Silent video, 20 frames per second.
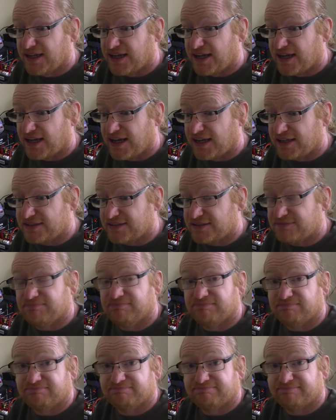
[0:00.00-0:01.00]
and
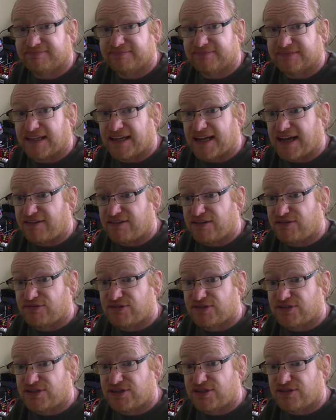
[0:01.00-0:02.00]
how you
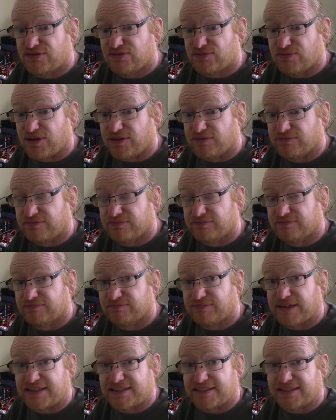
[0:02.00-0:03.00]
would use one,
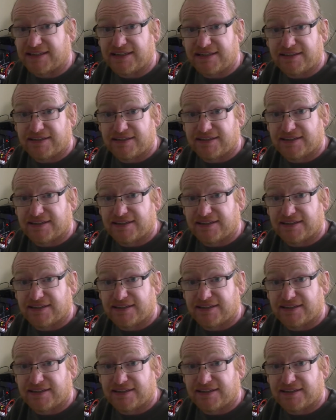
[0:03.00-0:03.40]
basically.